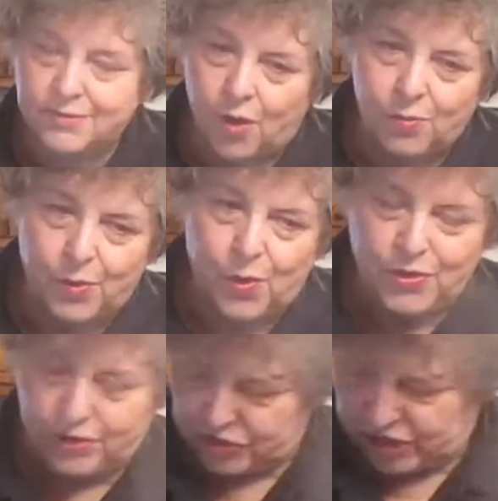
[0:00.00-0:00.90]
don't boil
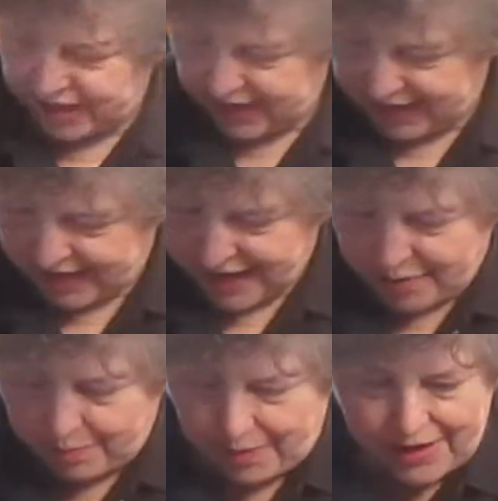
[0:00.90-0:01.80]
your chicken,
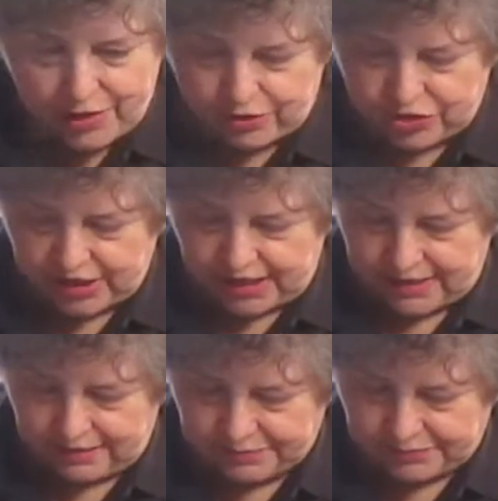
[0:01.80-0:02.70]
bake your chicken.